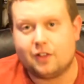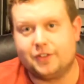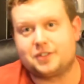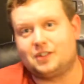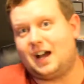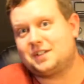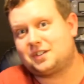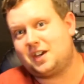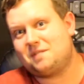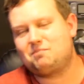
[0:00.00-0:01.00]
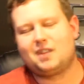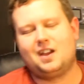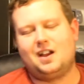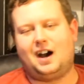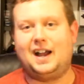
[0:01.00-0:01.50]
This last game,
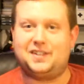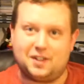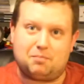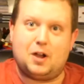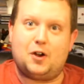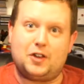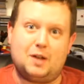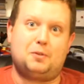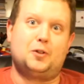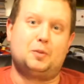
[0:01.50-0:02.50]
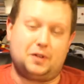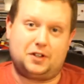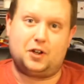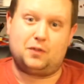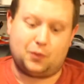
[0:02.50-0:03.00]
I did pony up a little bit of
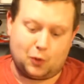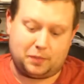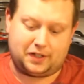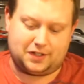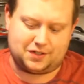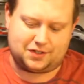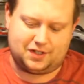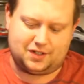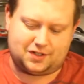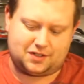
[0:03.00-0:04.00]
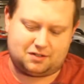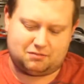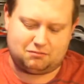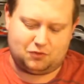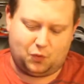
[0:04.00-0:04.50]
dough for because it's
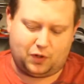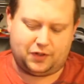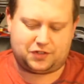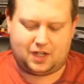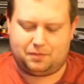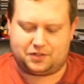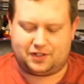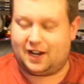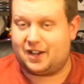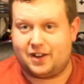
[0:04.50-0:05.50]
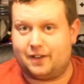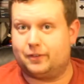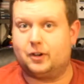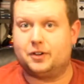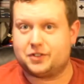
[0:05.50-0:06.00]
one of those games that I
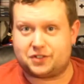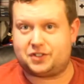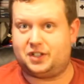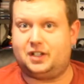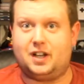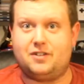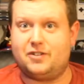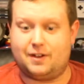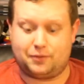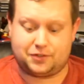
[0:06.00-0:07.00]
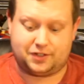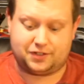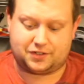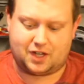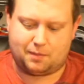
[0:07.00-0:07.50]
never see. I never see
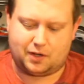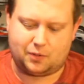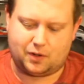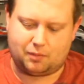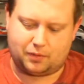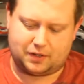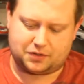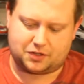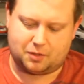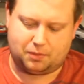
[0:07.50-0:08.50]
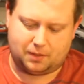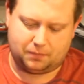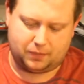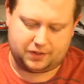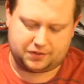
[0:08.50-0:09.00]
this game anywhere, but I was so
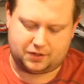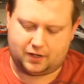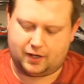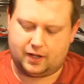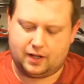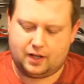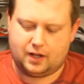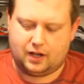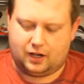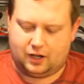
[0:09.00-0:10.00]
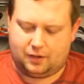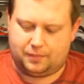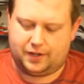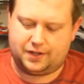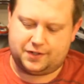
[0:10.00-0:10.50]
pumped when I saw it.
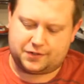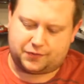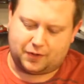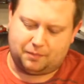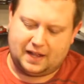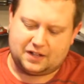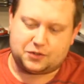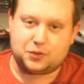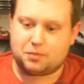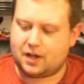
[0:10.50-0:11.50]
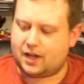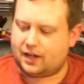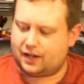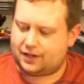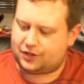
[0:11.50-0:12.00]
It is from Natsume,
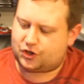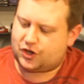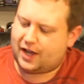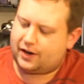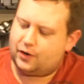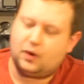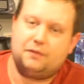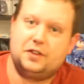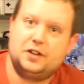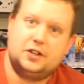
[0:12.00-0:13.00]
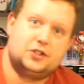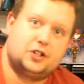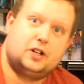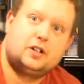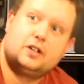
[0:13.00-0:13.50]
and it is Shadow of the
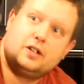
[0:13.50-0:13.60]
Ninja.